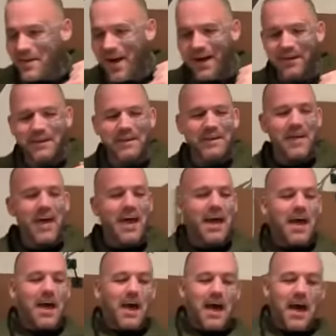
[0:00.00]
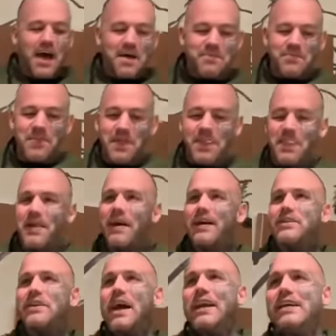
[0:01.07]
Right. Um,
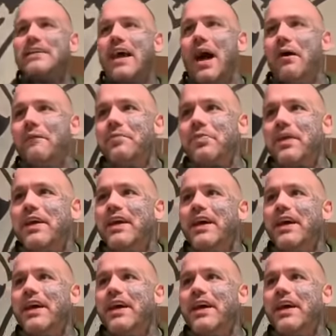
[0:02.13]
and check this out.